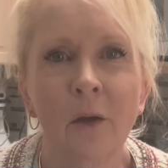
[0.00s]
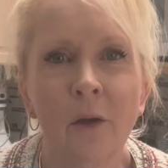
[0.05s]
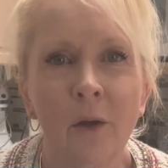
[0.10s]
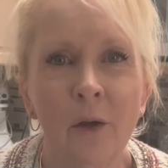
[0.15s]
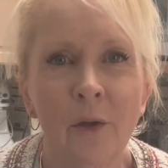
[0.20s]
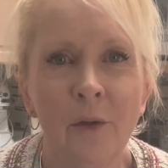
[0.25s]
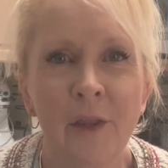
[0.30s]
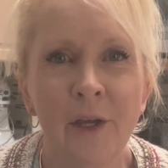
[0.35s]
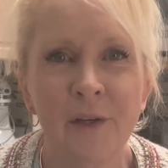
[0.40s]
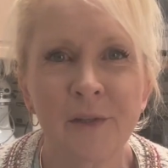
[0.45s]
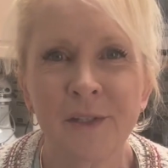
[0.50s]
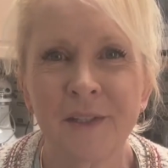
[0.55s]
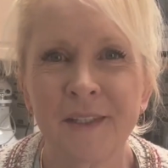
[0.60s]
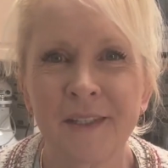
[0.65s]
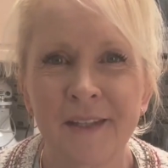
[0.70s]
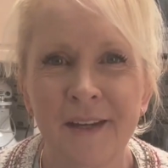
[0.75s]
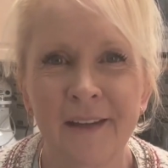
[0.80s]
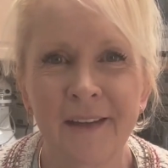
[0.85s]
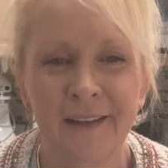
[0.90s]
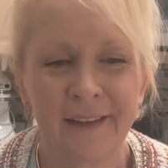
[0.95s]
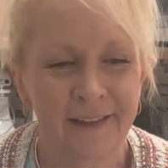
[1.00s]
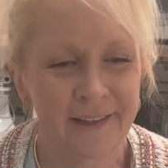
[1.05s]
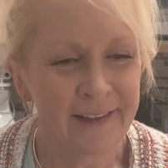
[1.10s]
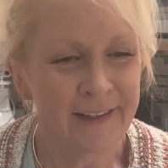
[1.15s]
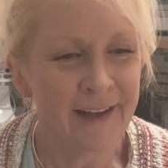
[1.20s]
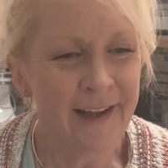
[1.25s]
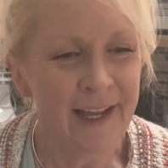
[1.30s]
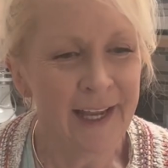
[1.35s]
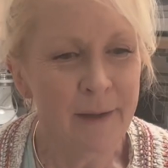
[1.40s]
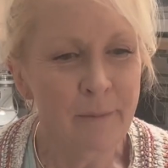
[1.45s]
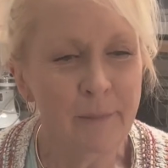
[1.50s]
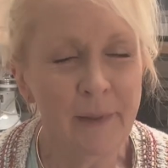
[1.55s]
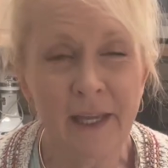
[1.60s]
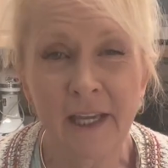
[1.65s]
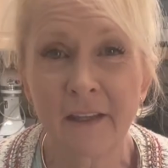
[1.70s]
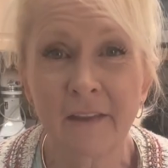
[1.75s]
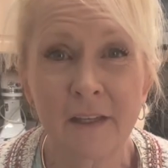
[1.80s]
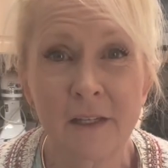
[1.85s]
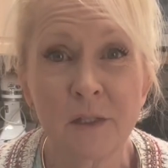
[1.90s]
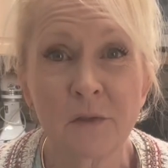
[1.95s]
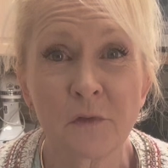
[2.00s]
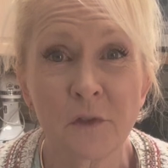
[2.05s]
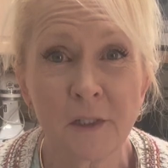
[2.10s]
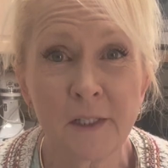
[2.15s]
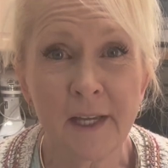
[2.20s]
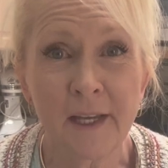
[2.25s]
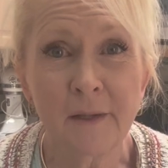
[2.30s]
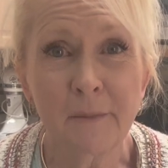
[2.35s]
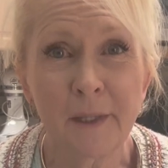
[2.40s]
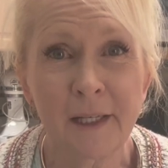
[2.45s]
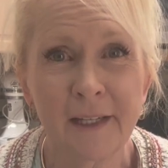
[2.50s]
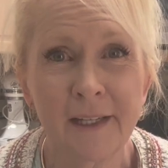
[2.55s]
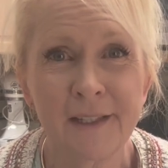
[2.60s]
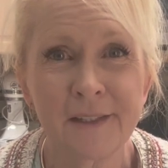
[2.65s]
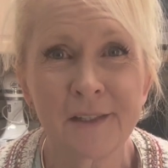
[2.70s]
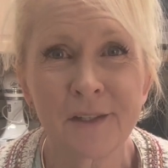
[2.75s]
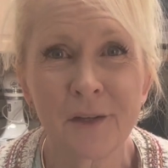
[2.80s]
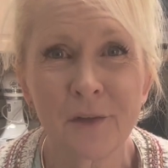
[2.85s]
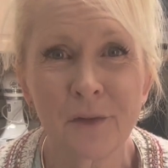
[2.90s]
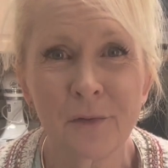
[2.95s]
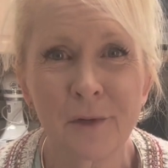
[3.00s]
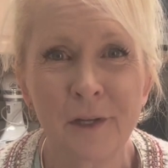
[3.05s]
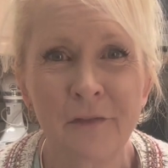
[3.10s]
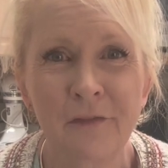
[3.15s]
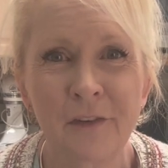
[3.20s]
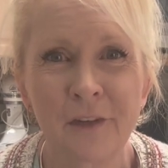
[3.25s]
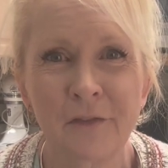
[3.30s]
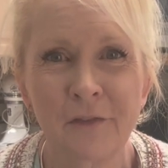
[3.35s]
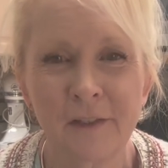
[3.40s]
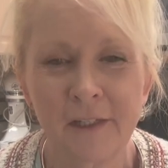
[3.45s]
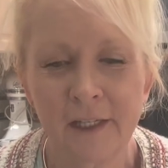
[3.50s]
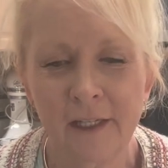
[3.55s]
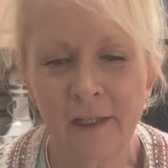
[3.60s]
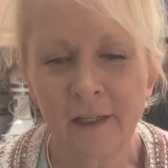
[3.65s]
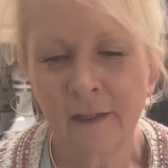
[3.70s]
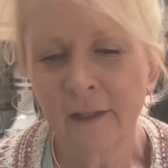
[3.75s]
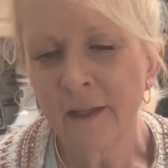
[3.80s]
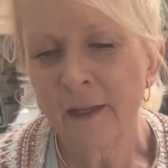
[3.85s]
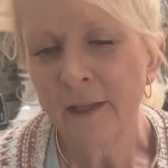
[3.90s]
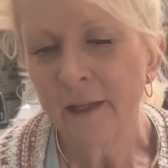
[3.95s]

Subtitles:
Oh, they're done. I baked these for 10 minutes at 350,